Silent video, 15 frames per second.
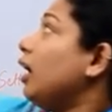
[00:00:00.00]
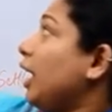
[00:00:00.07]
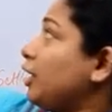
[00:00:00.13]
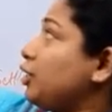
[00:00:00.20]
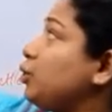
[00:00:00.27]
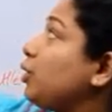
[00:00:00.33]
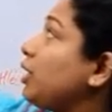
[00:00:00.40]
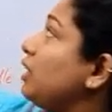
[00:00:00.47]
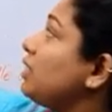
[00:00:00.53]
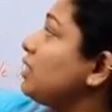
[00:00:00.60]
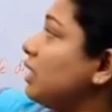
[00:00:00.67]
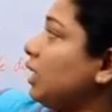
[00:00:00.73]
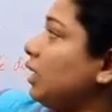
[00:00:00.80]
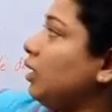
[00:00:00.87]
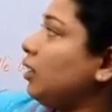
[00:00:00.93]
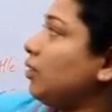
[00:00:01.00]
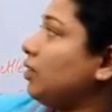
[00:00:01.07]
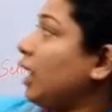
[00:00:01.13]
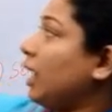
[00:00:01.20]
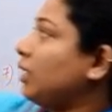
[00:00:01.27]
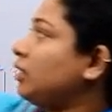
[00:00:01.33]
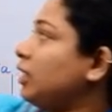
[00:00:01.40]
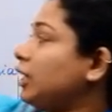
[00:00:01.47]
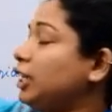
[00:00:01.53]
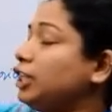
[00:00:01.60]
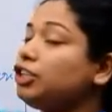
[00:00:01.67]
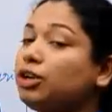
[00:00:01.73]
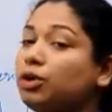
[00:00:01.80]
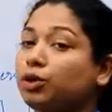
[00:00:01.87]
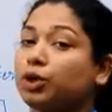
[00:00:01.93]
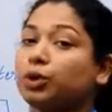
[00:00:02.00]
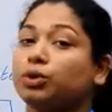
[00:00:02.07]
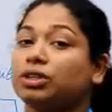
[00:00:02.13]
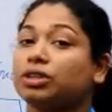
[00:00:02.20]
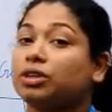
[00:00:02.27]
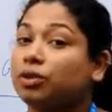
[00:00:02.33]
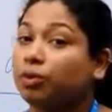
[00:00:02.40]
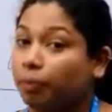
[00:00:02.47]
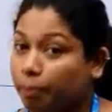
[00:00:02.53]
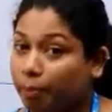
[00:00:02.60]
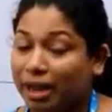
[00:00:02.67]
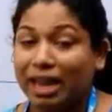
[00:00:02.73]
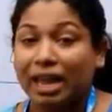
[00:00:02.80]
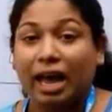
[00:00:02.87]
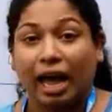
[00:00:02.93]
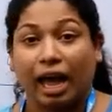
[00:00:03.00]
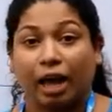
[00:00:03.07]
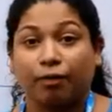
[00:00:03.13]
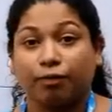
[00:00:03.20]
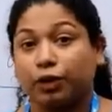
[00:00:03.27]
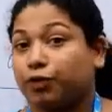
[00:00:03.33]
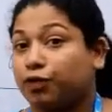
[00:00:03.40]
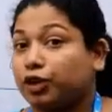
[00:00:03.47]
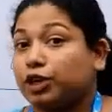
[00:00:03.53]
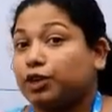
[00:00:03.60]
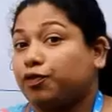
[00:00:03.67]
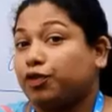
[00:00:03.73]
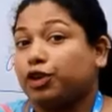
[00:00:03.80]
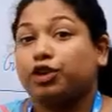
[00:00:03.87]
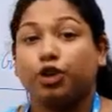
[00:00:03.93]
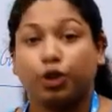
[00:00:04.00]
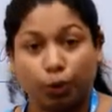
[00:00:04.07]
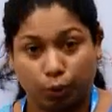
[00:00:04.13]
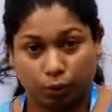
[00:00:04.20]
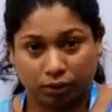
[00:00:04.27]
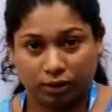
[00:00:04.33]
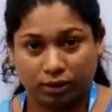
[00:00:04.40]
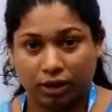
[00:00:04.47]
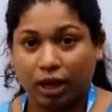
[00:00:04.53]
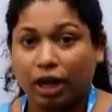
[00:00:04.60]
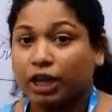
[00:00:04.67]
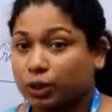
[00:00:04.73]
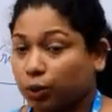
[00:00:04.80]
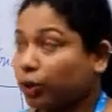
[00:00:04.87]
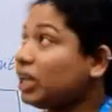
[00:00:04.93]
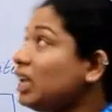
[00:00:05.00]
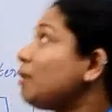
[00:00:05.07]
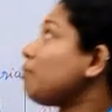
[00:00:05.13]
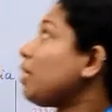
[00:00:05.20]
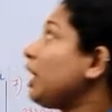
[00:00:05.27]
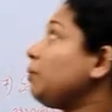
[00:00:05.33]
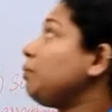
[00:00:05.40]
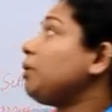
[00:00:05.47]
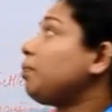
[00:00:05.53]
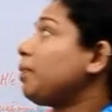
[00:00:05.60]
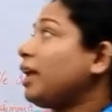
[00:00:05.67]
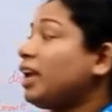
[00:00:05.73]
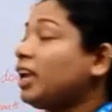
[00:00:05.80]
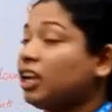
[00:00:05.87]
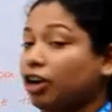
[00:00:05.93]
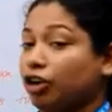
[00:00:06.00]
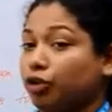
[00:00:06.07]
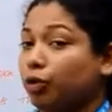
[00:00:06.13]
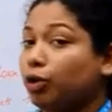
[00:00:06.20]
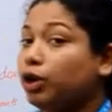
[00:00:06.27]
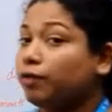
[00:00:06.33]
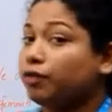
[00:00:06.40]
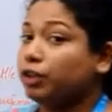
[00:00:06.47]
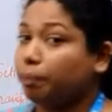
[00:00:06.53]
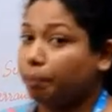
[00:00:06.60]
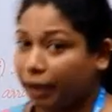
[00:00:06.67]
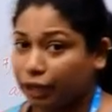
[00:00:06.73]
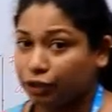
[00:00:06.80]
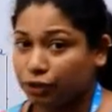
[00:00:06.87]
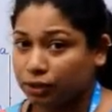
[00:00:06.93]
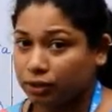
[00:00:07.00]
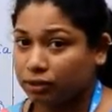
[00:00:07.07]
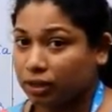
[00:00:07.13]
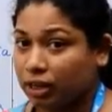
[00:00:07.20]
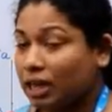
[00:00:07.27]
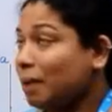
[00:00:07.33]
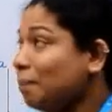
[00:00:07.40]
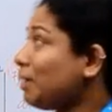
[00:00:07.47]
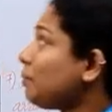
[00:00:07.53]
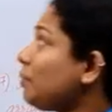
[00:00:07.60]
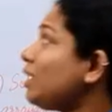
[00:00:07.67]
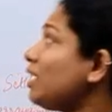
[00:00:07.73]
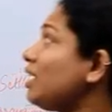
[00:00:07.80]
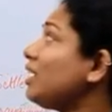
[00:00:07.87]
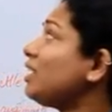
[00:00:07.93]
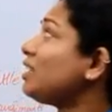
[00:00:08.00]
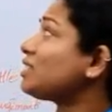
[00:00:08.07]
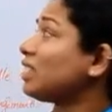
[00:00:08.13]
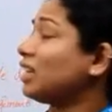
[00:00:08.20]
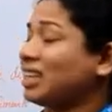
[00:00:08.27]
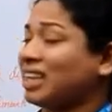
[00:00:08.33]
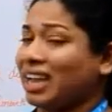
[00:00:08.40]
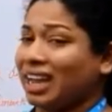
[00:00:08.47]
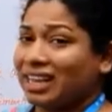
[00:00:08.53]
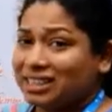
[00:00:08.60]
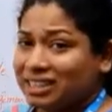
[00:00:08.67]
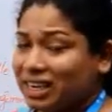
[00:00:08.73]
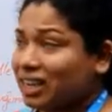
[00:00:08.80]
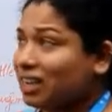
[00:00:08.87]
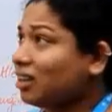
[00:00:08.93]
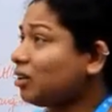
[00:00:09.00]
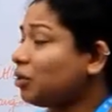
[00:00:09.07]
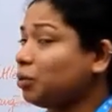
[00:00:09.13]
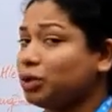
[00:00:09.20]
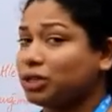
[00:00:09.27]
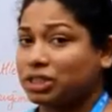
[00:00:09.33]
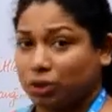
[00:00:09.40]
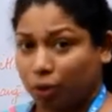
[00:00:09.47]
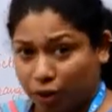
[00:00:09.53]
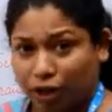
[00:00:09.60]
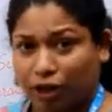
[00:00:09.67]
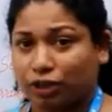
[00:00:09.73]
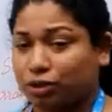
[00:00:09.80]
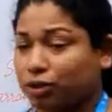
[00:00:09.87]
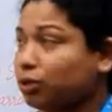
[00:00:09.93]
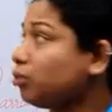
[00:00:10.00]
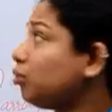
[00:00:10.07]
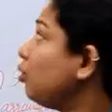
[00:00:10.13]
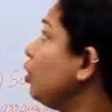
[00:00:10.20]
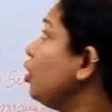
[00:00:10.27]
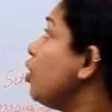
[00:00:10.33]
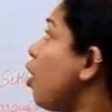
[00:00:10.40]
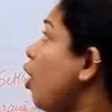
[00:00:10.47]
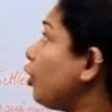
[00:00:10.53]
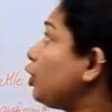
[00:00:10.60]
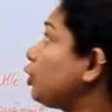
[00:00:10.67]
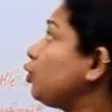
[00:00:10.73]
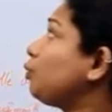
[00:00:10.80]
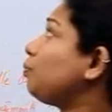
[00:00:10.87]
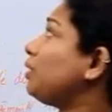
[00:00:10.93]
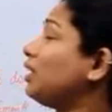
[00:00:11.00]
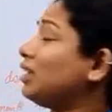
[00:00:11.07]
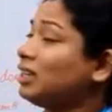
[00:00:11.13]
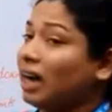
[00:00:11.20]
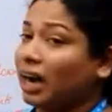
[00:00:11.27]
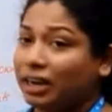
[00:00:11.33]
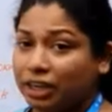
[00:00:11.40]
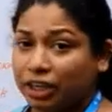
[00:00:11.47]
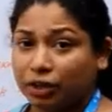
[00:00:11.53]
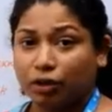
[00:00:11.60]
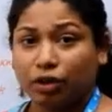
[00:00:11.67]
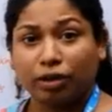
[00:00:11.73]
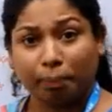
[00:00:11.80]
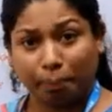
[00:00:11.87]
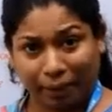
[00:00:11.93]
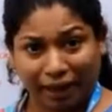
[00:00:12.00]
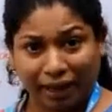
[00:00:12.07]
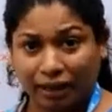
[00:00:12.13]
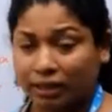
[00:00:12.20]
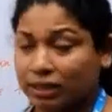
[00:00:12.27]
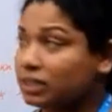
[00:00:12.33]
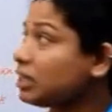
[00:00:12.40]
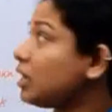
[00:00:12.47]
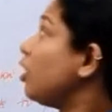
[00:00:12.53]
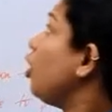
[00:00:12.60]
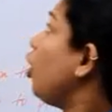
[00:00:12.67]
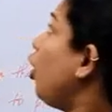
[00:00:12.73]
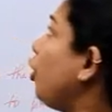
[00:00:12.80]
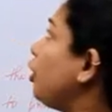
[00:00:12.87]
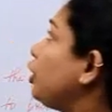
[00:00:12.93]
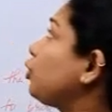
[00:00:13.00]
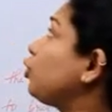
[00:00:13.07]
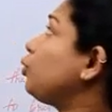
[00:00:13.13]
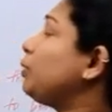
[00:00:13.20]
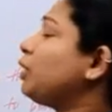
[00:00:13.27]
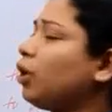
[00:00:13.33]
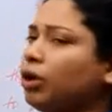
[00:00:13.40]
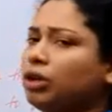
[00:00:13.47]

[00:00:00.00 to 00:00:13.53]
as you can see that the interlocutor may have different roles. So he might be playing a role of the patient. Maybe he is a caretaker who is talking to you, or it could be a guardian or a parent, or it could be